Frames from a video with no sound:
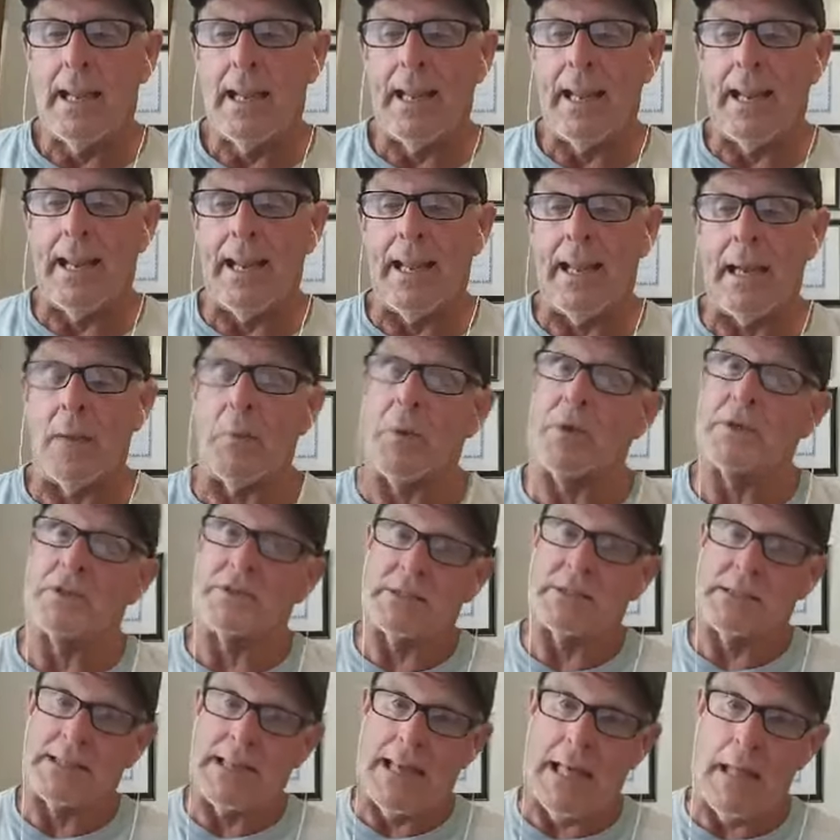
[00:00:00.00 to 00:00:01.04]
And I want to
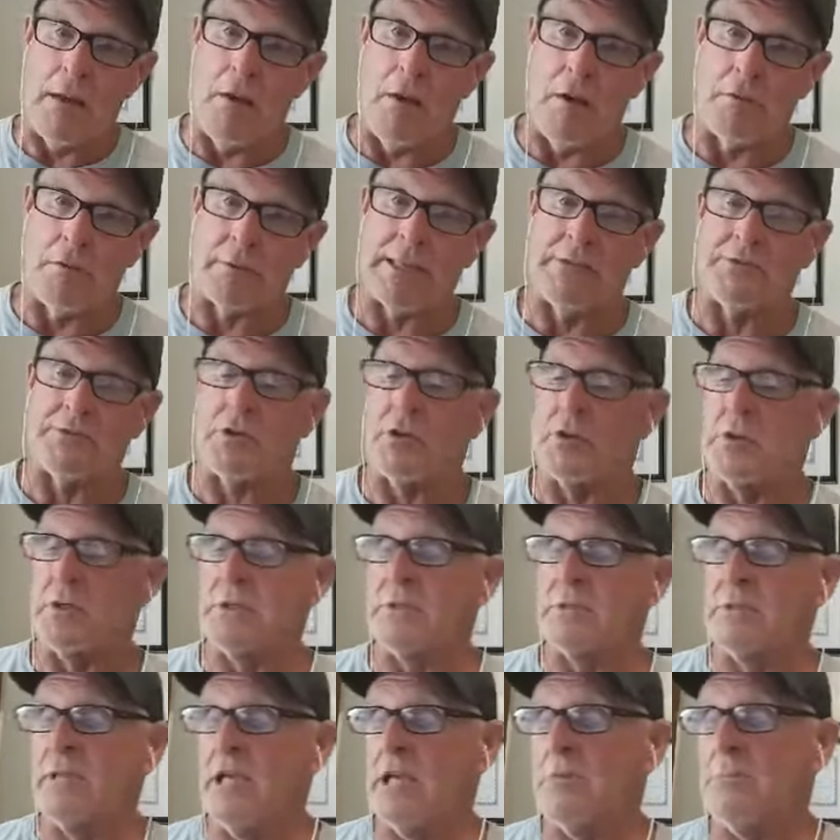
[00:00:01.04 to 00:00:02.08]
see how long that's going to
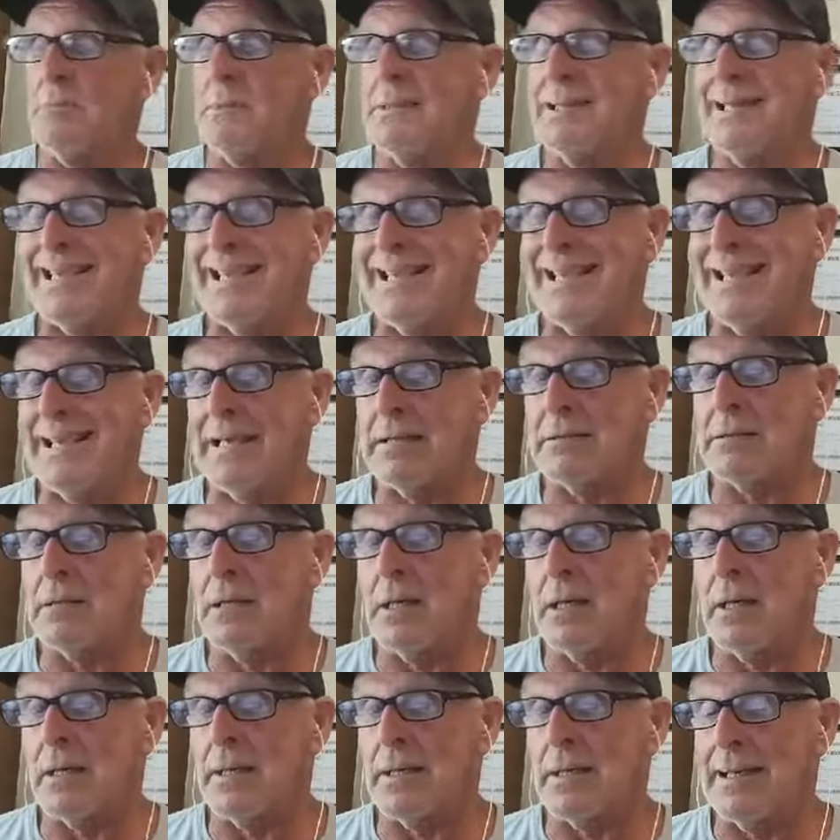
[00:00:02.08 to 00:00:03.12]
take me to get
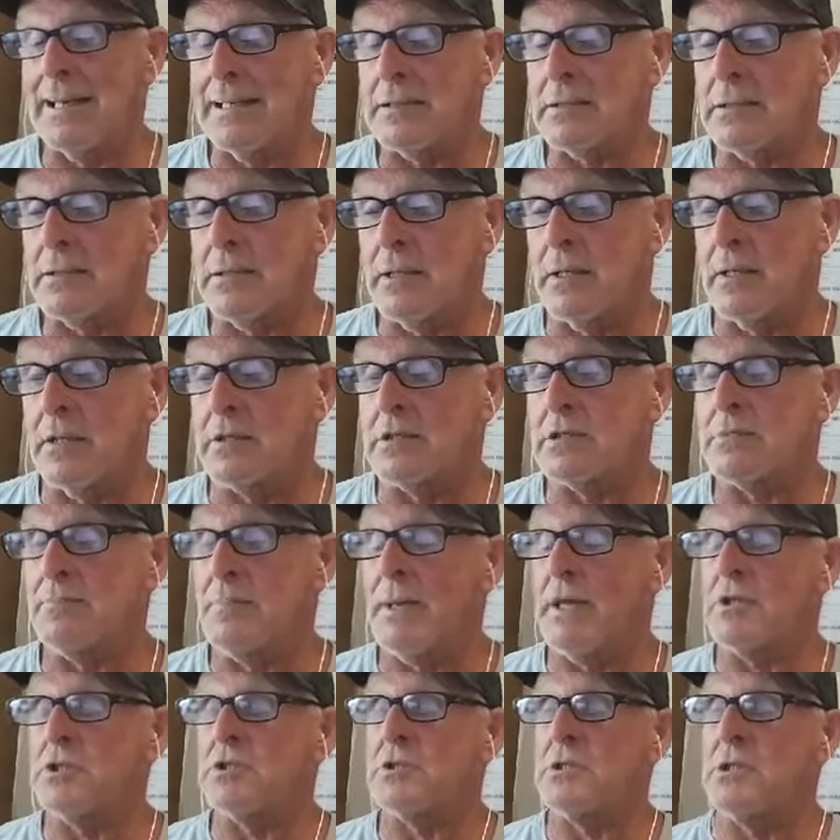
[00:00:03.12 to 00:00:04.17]
there,
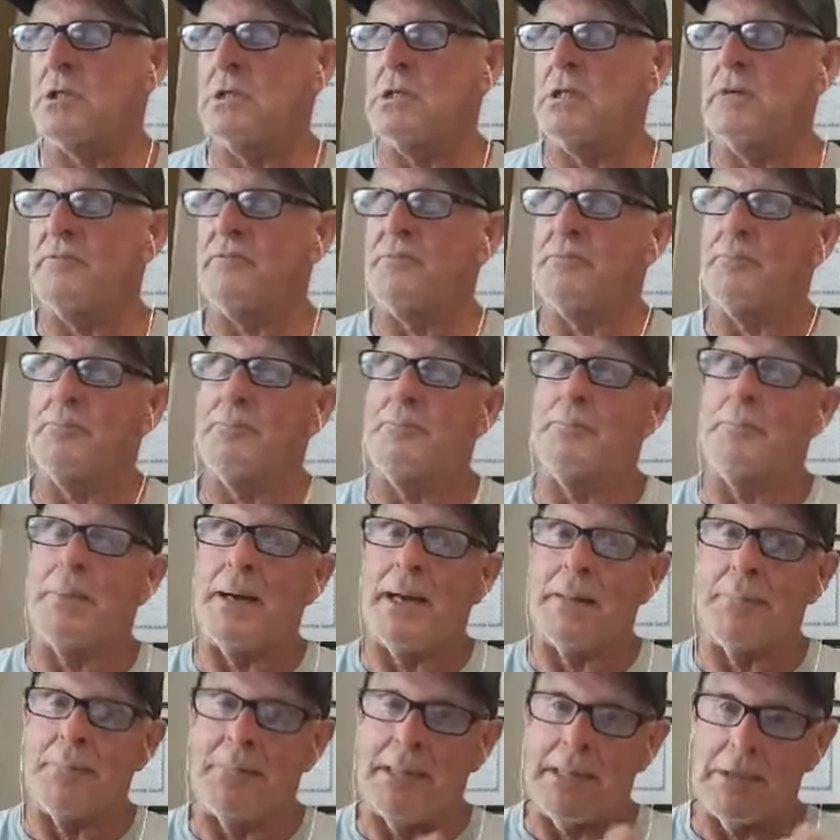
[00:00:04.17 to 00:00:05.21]
especially if
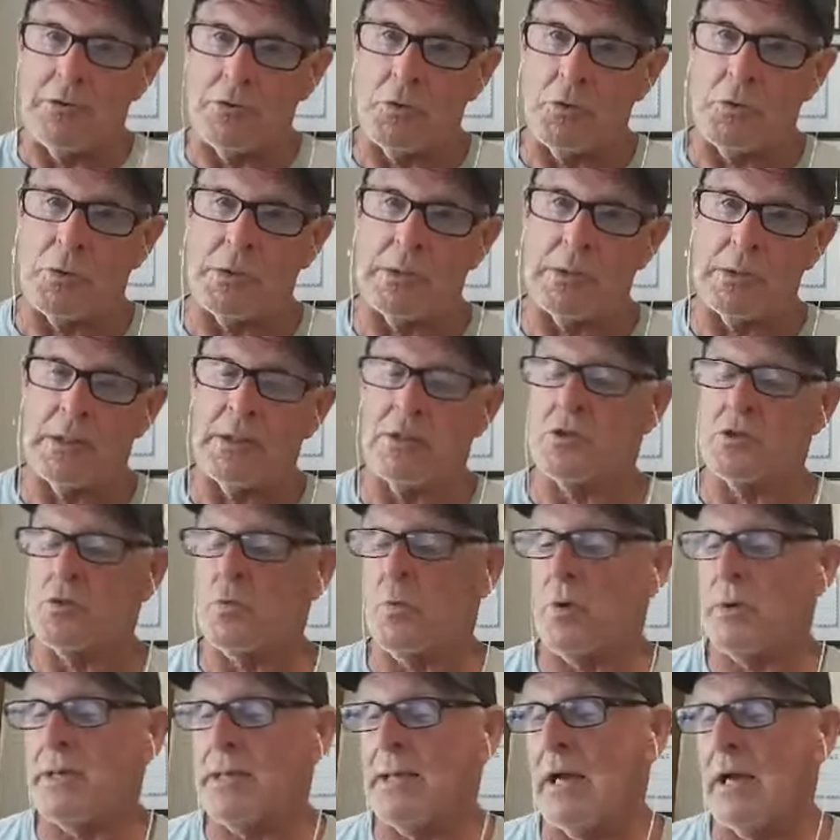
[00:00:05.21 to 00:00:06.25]
by me doing these
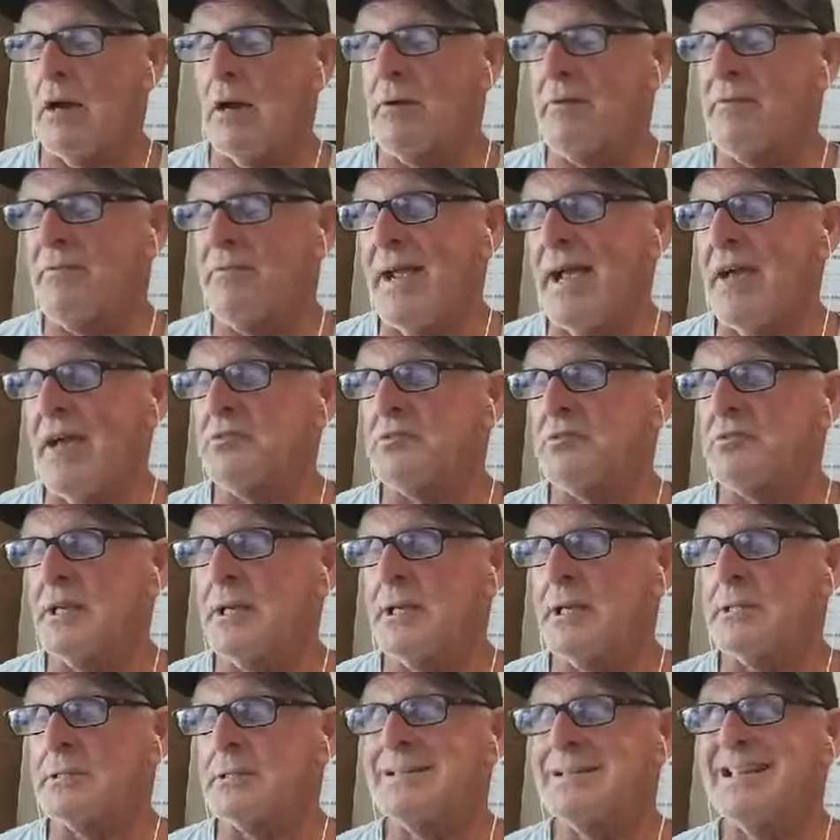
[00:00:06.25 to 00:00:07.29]
20-hour
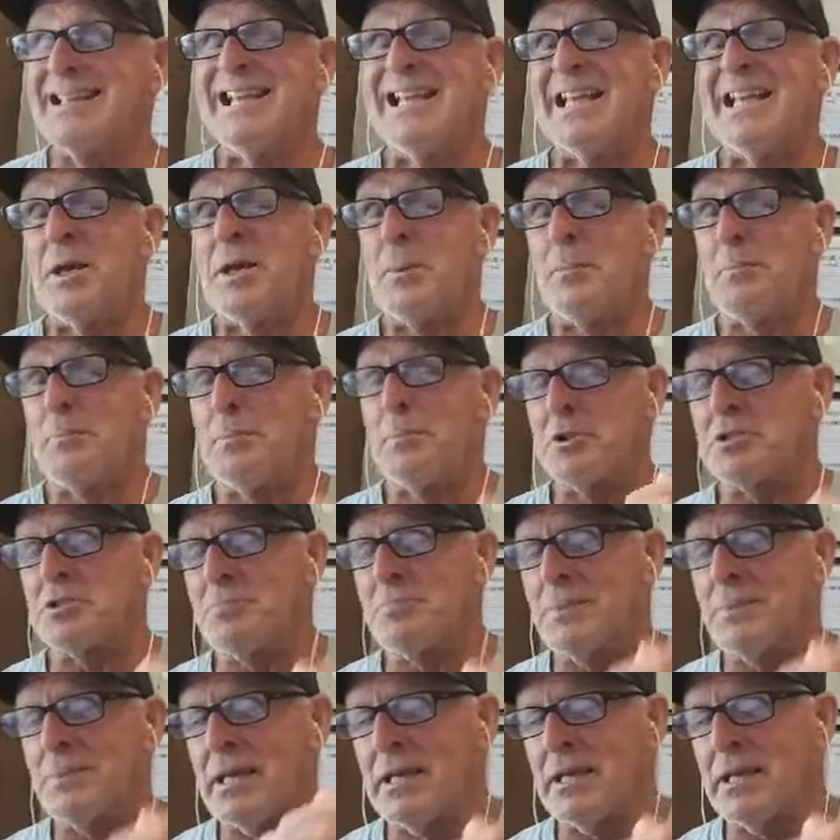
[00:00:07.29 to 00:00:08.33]
fastings puts
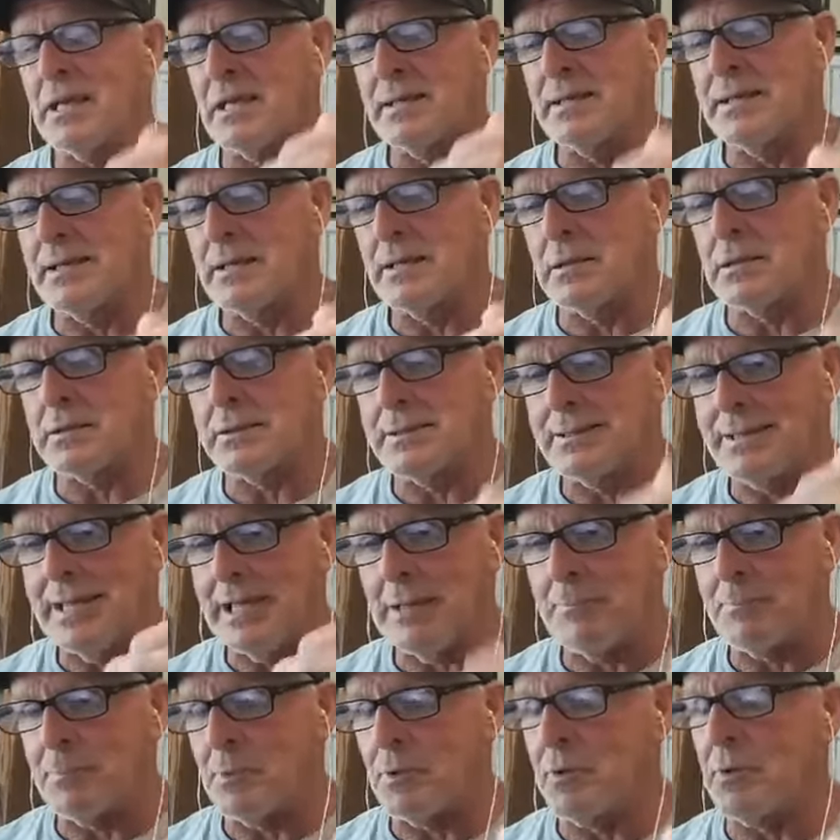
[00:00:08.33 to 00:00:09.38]
me in a little
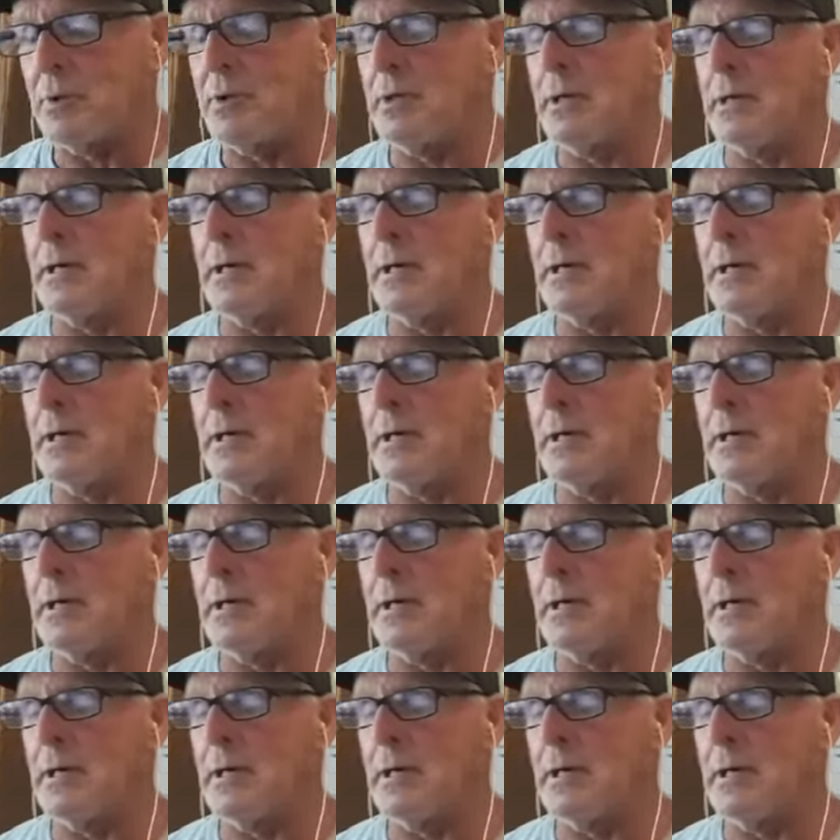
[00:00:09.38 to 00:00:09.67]
deeper